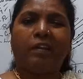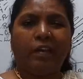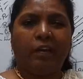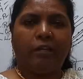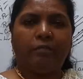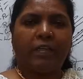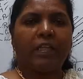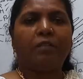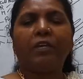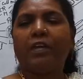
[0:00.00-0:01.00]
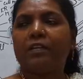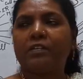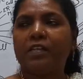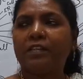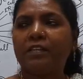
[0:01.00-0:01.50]
heal. Whether we
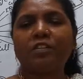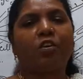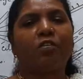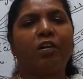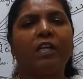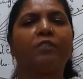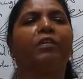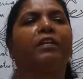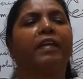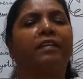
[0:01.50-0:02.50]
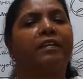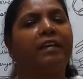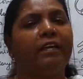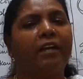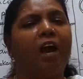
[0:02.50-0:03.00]
treat it or not, it will get
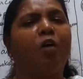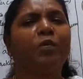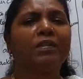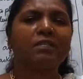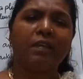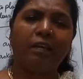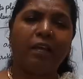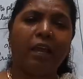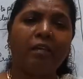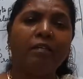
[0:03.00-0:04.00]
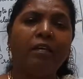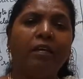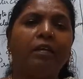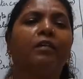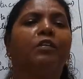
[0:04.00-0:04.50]
healed. How it is healing?
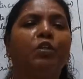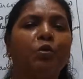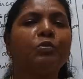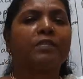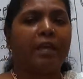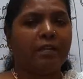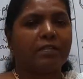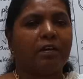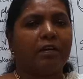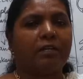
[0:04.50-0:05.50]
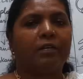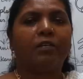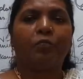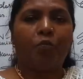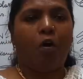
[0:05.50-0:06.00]
New cells are
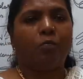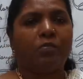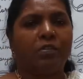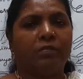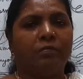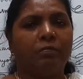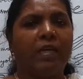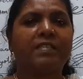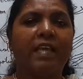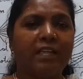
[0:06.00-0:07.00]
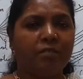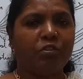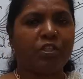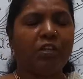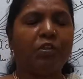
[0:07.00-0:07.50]
formed. By cell
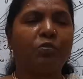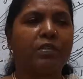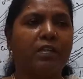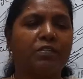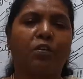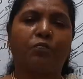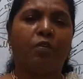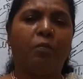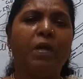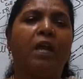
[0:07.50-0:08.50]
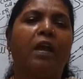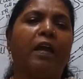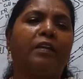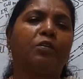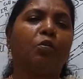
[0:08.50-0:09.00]
division, new cells are formed
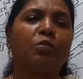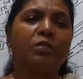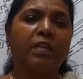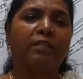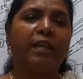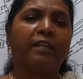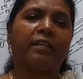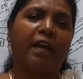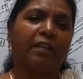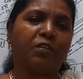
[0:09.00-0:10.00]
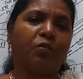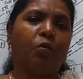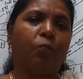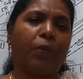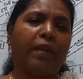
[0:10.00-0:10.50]
and closing the cut
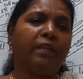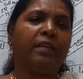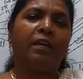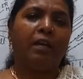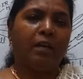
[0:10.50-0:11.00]
open